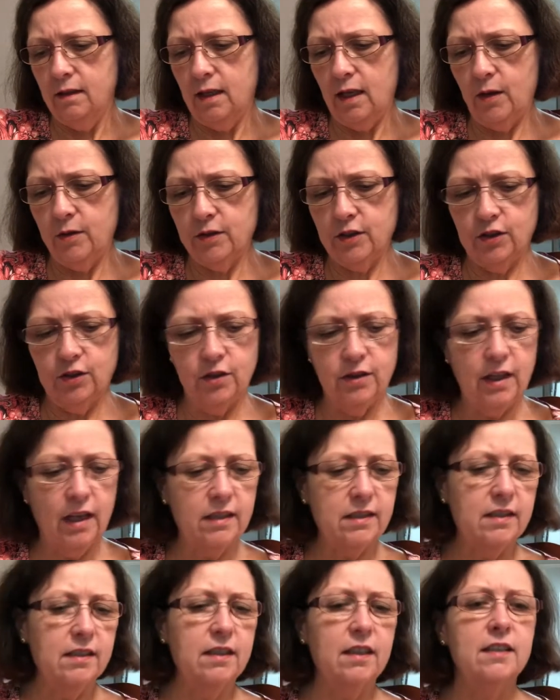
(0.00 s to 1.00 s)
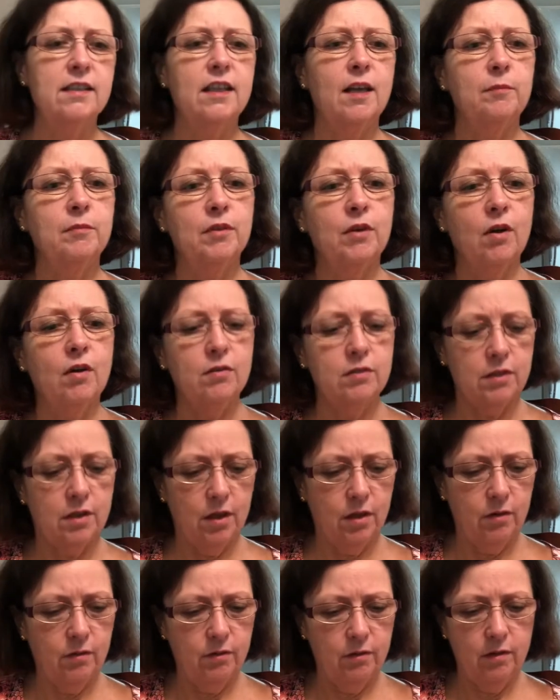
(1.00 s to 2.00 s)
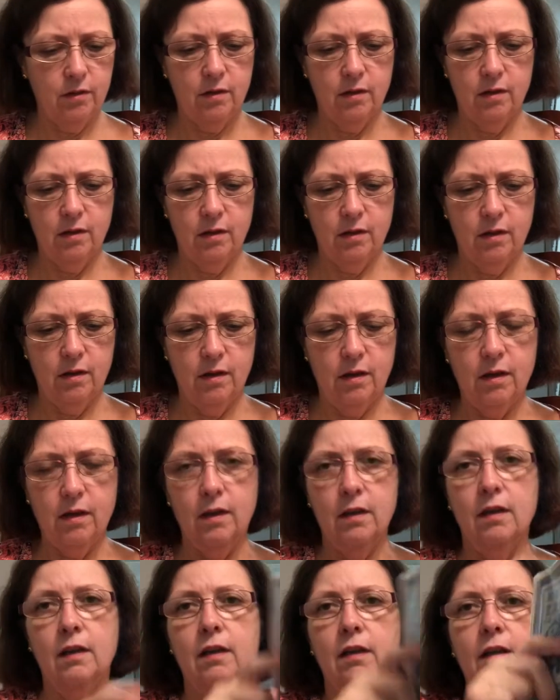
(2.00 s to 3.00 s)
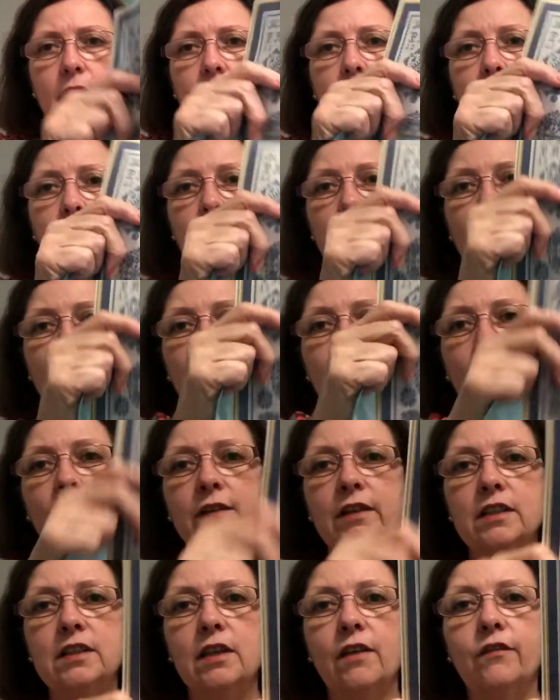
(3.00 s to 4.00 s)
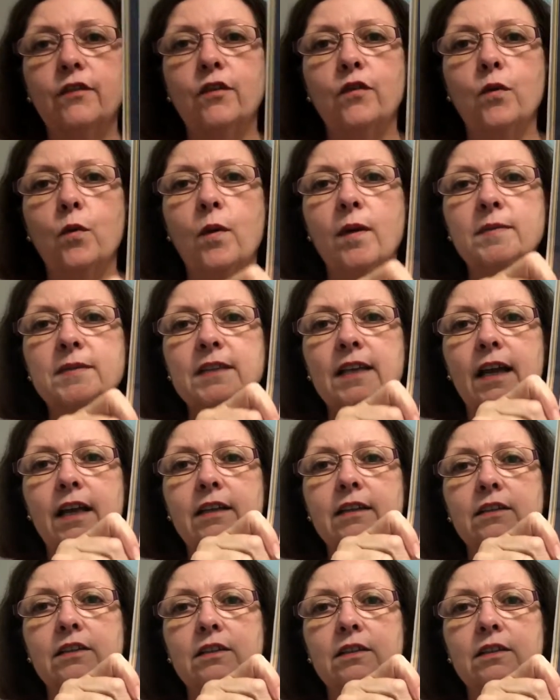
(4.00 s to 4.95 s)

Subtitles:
2006 sampler also. But I bought this off of a website.